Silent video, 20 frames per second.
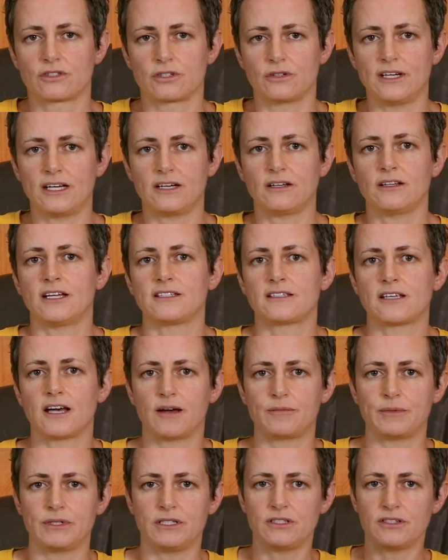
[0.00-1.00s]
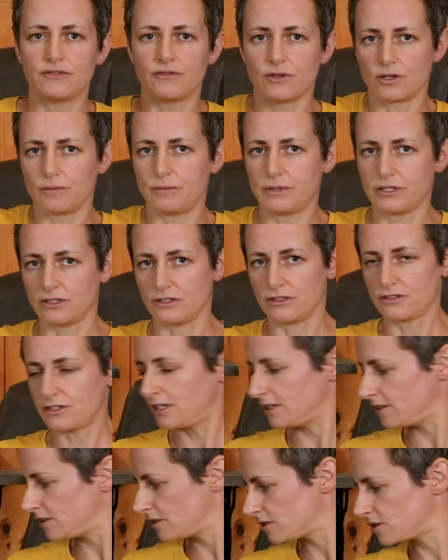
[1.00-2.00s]
So now let's hop into PhotoPills
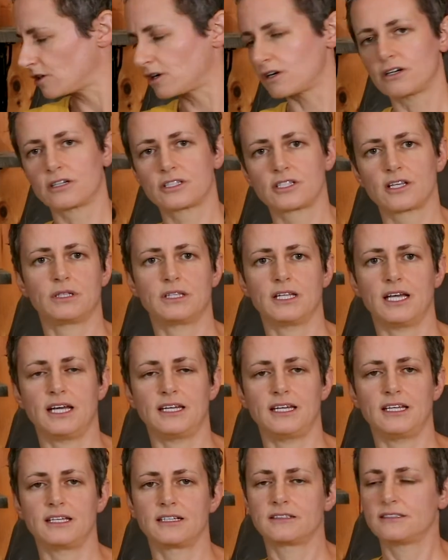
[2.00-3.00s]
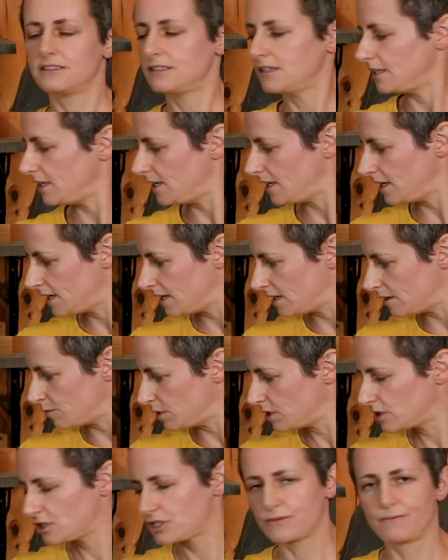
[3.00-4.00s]
and start planning the
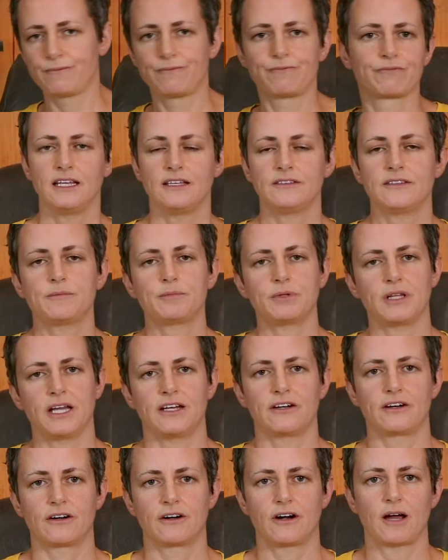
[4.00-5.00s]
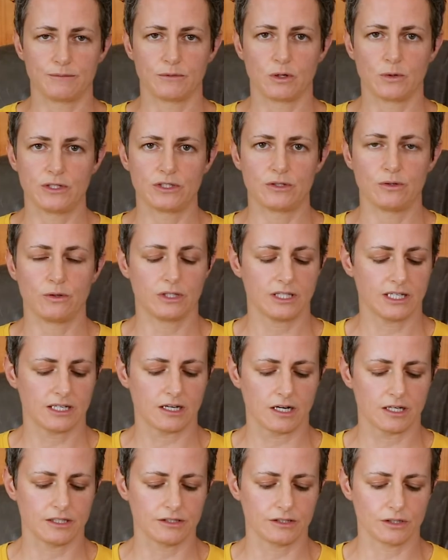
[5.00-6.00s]
image. In the planner, I'm going to
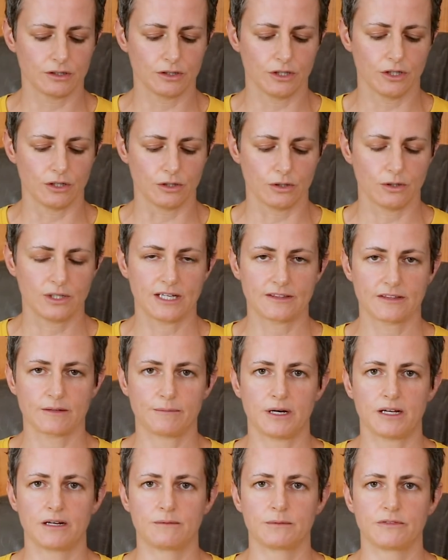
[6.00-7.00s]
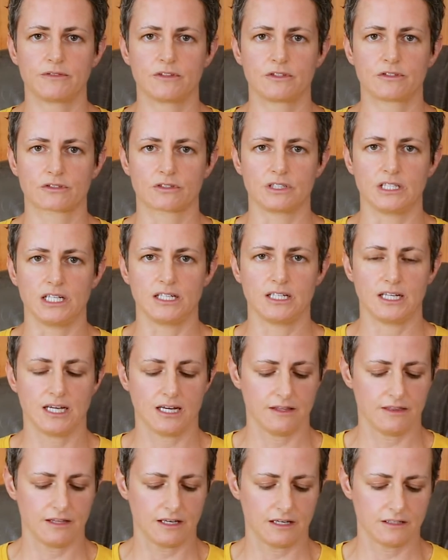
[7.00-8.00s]
click on Load at the bottom of the screen,
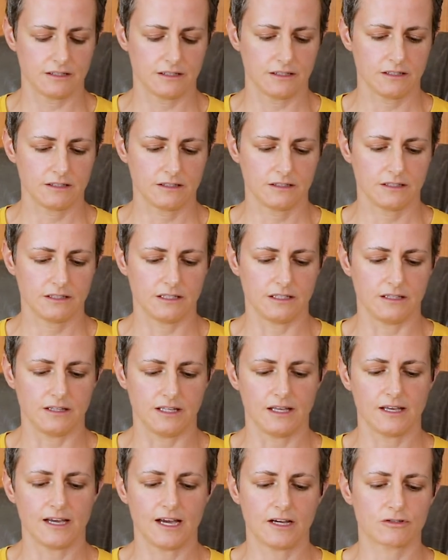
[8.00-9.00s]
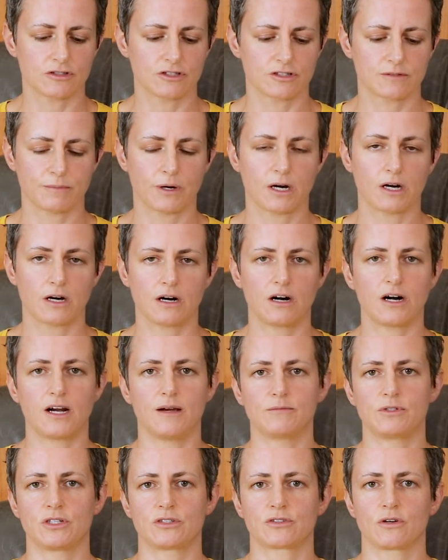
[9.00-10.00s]
and then in the address bar,
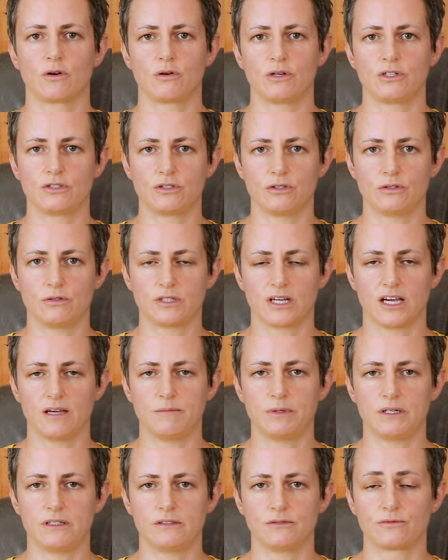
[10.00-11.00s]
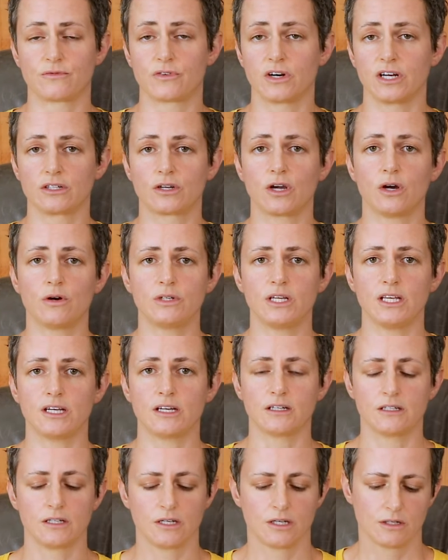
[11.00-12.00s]
I'm just going to type in
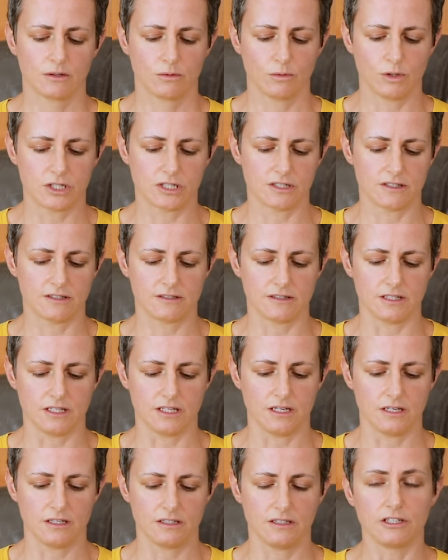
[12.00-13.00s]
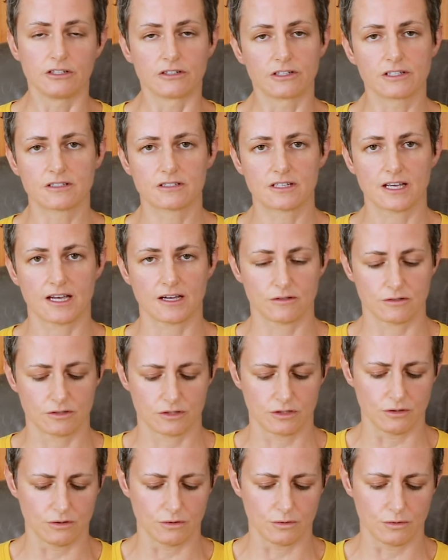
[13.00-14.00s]
Franconia, which is the nearest town
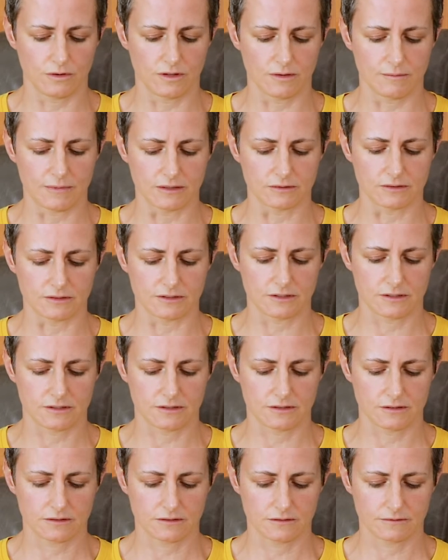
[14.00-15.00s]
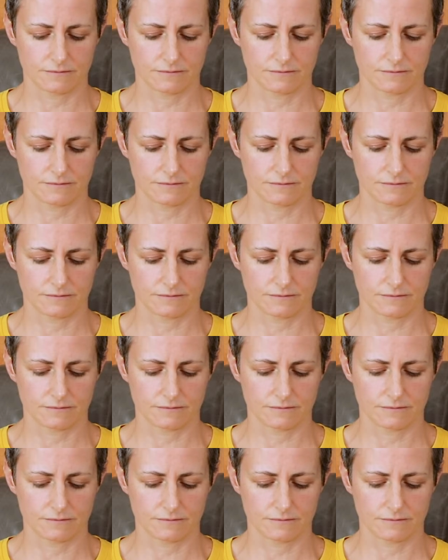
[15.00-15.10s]
to the mountains.